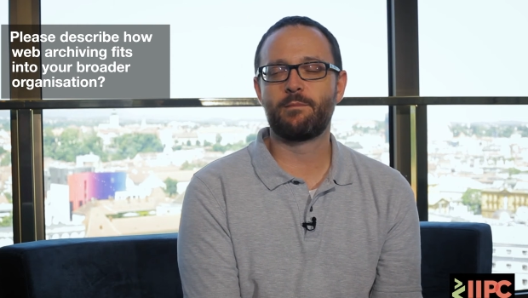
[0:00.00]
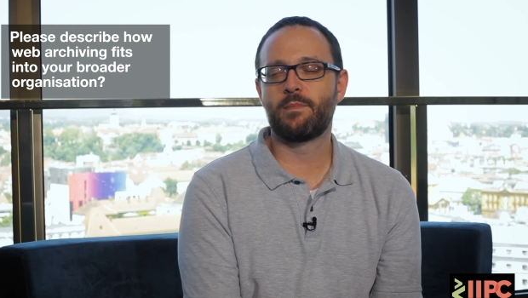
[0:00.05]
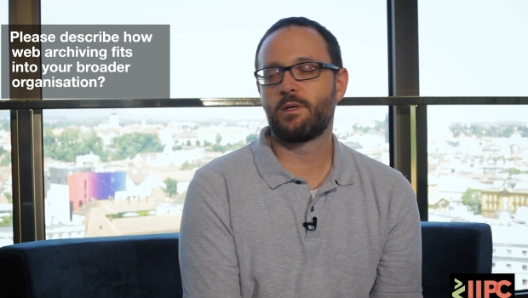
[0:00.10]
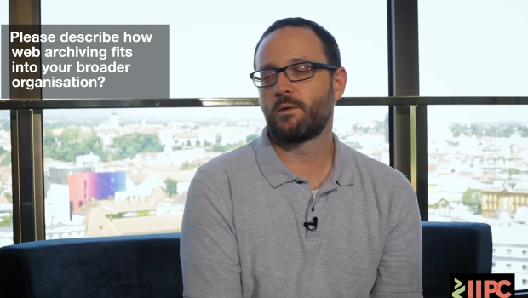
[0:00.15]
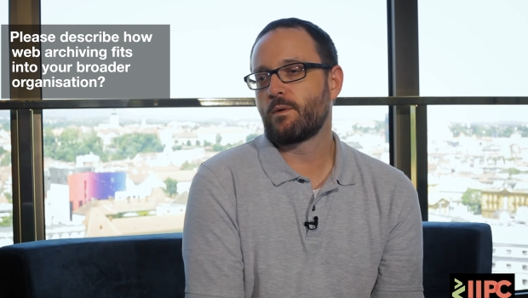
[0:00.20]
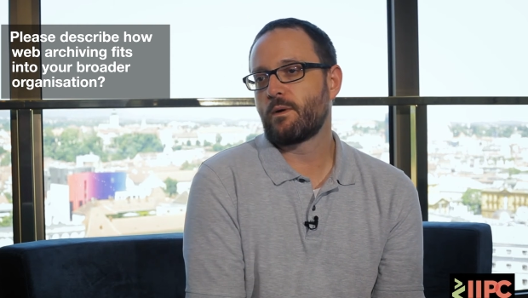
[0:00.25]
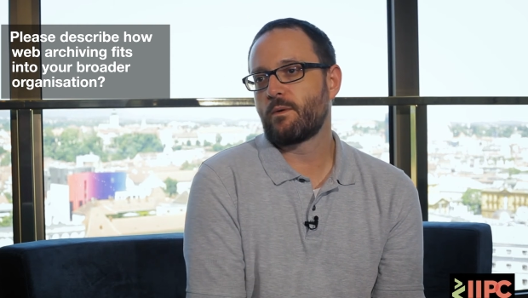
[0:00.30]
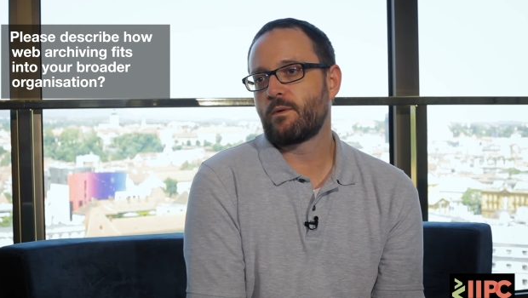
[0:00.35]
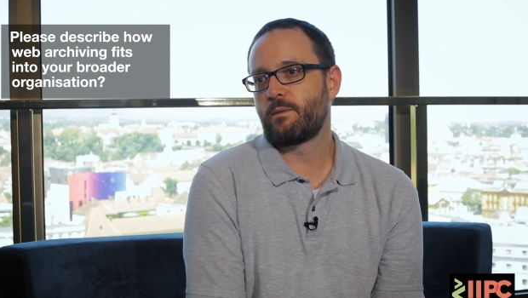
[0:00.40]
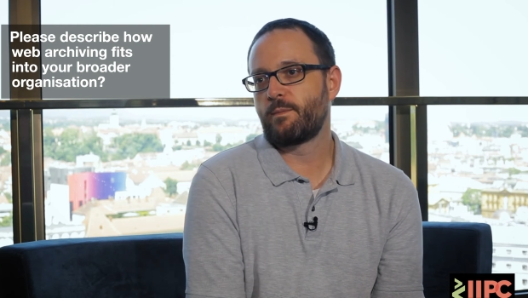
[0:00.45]
but
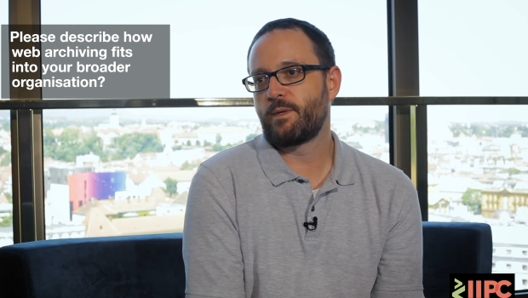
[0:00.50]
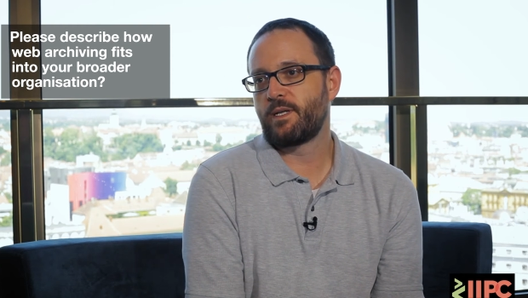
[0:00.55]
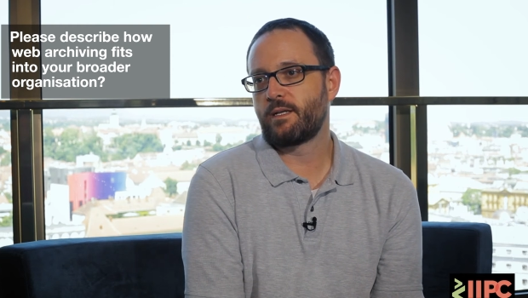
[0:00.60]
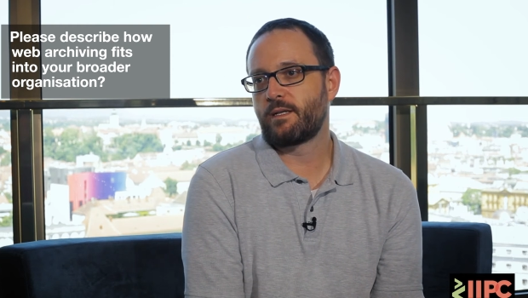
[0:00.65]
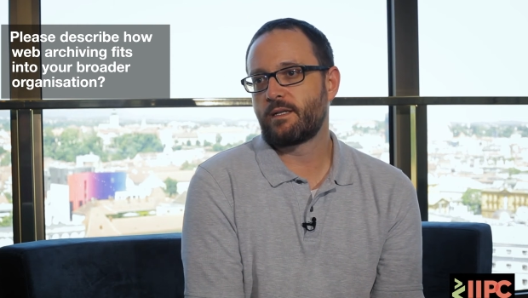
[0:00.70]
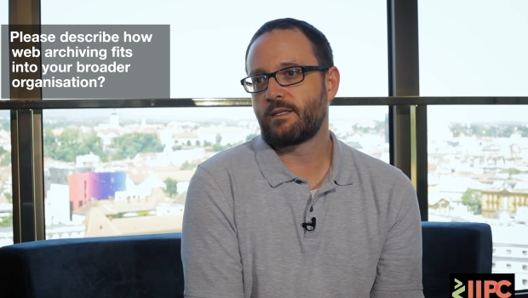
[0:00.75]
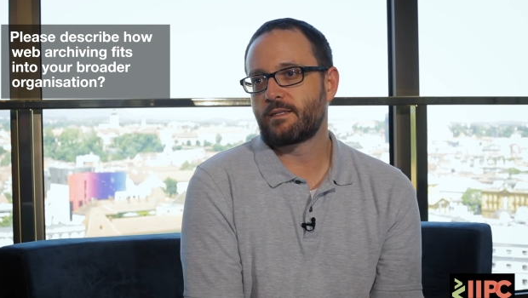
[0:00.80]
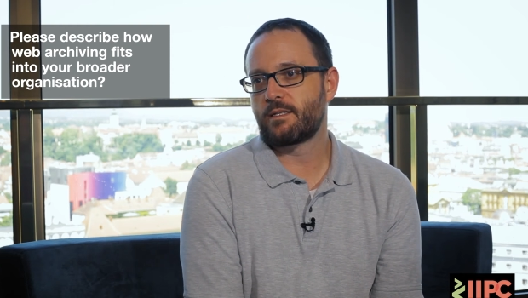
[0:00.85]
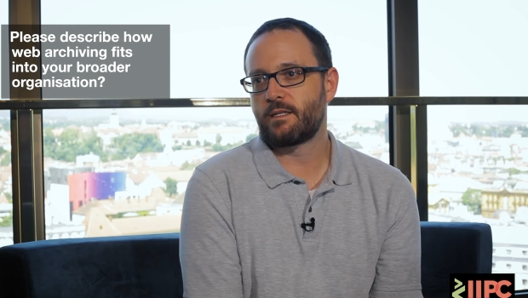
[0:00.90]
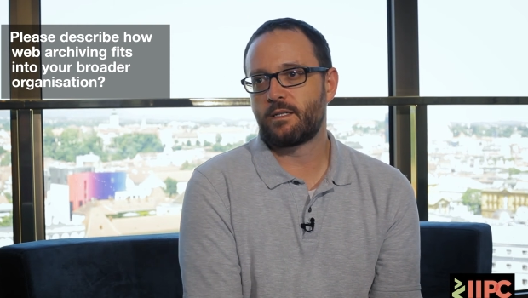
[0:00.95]
what would be
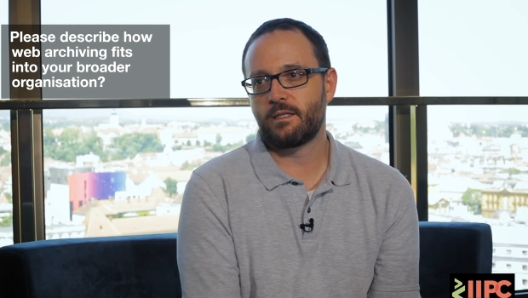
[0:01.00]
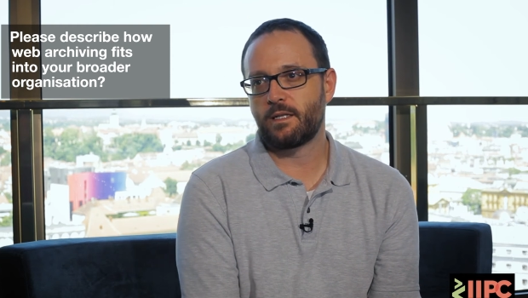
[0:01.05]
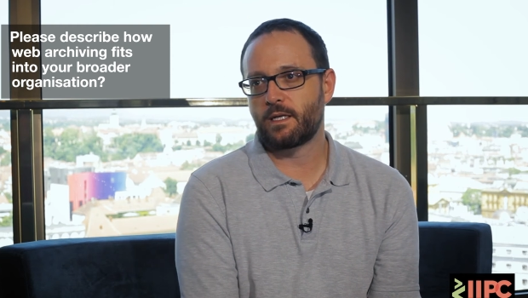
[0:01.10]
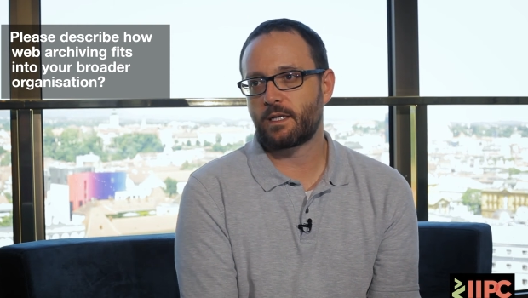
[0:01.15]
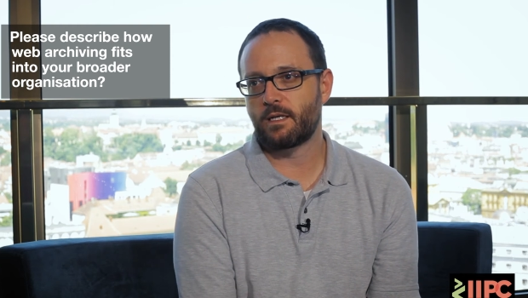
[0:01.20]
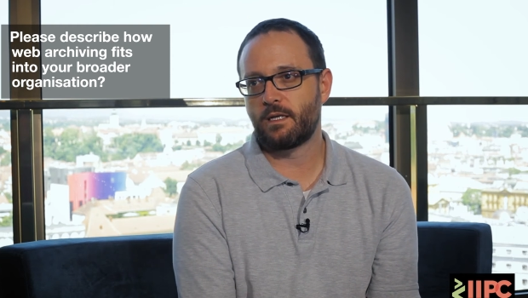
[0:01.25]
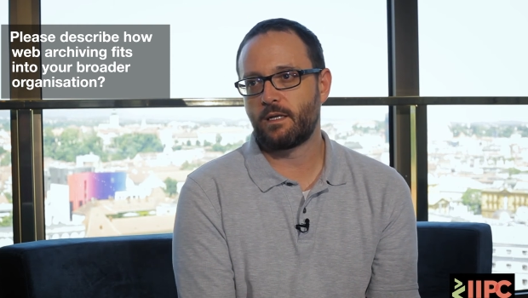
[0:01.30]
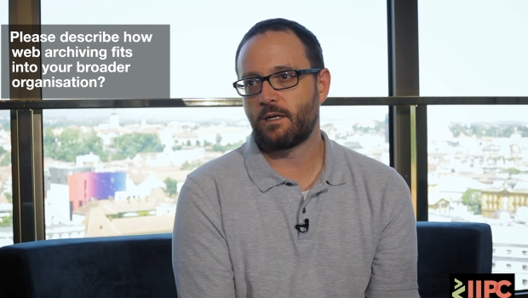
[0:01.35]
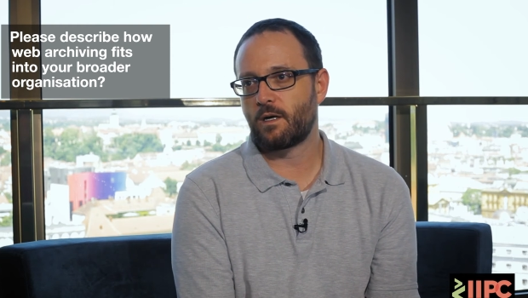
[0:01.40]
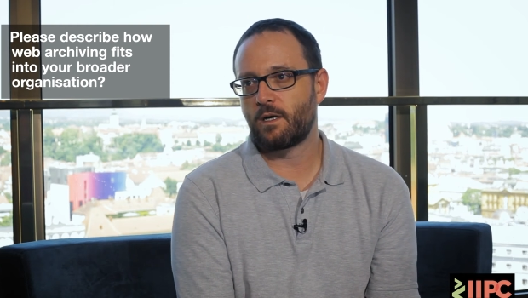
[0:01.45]
considered like
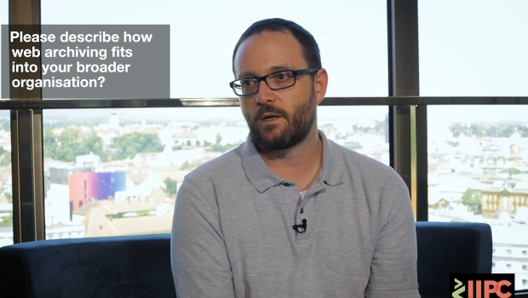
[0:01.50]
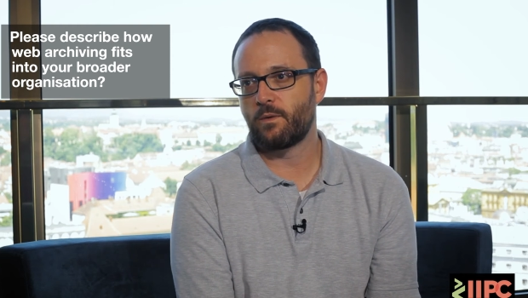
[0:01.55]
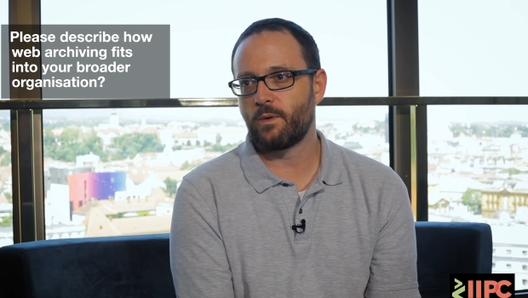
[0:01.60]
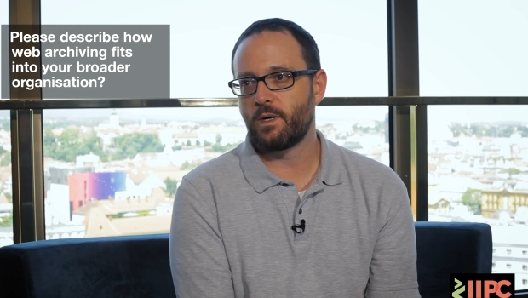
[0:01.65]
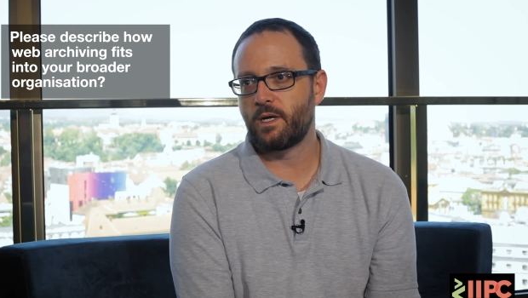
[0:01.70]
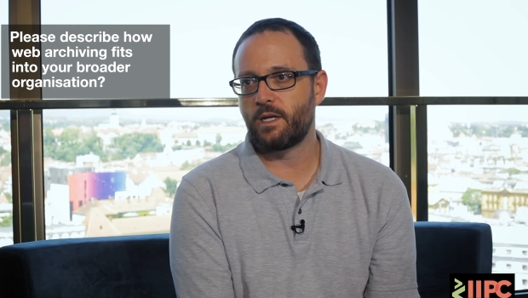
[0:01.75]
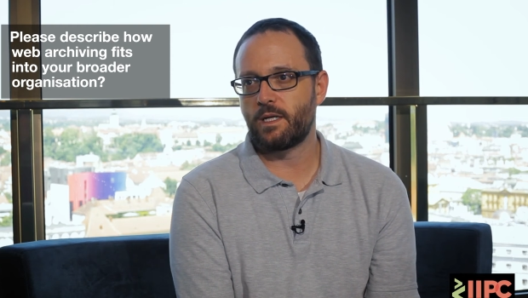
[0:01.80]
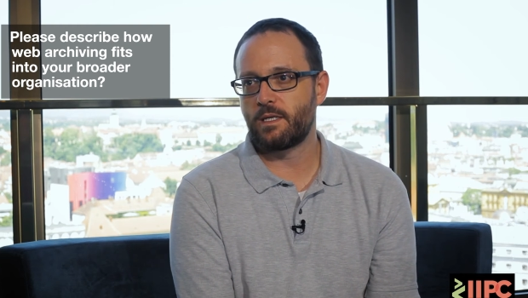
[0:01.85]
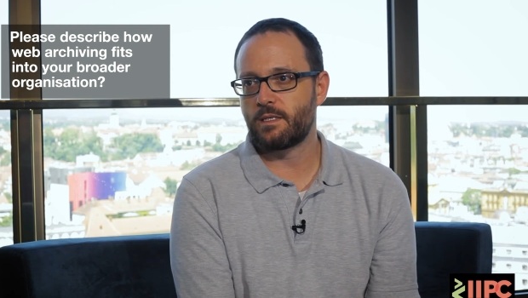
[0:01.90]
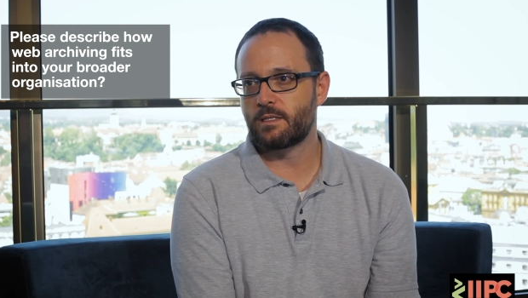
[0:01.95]
an
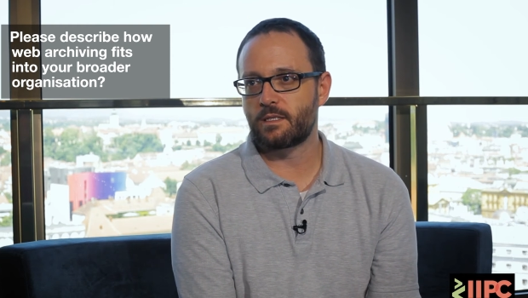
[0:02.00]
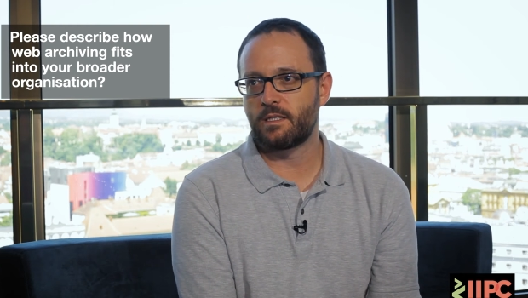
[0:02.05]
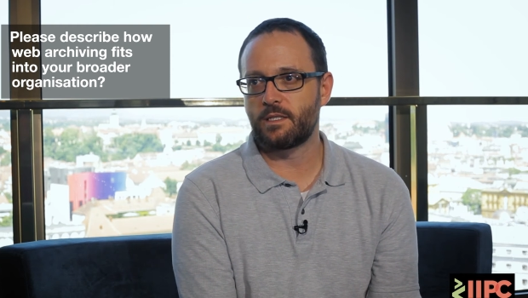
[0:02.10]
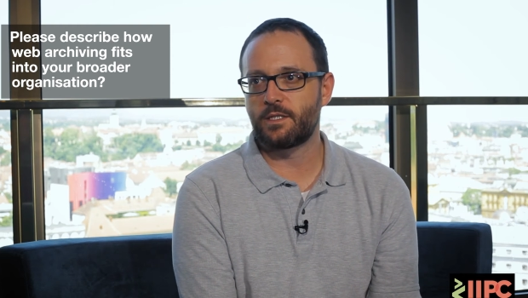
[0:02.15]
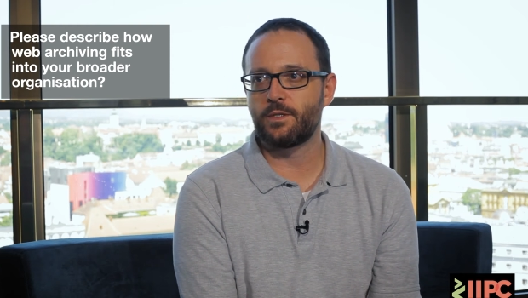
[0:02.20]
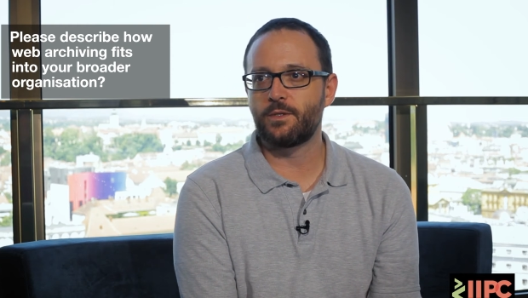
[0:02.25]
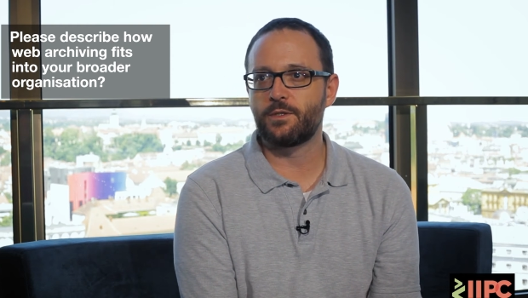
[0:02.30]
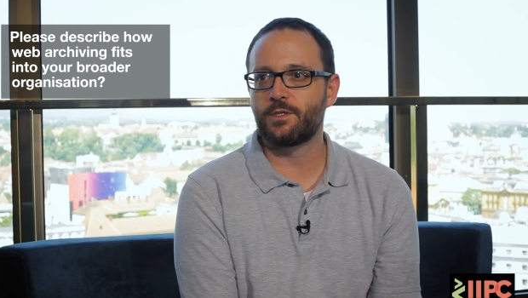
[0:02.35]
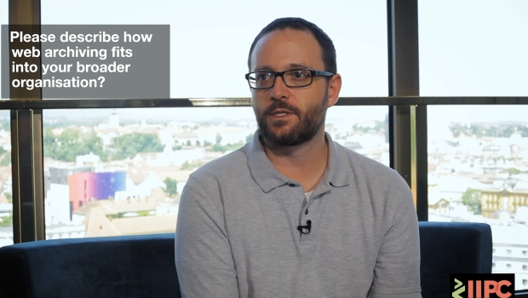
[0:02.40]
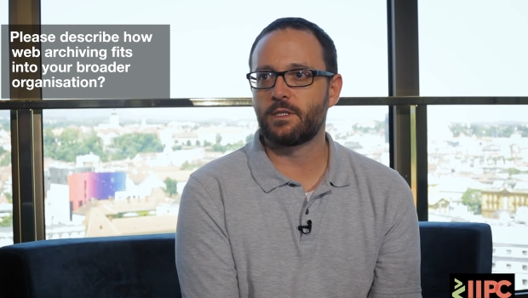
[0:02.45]
R1
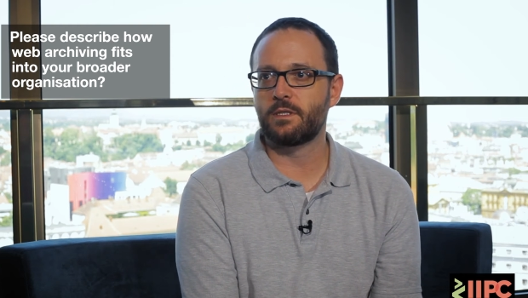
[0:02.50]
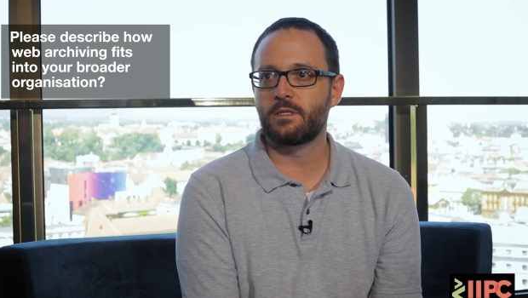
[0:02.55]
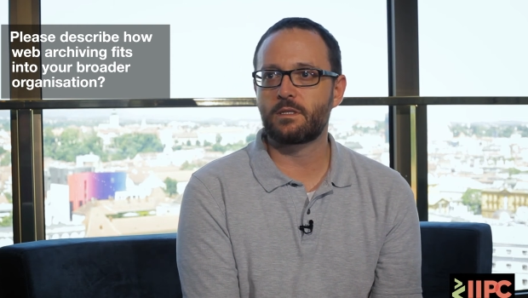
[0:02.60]
institution.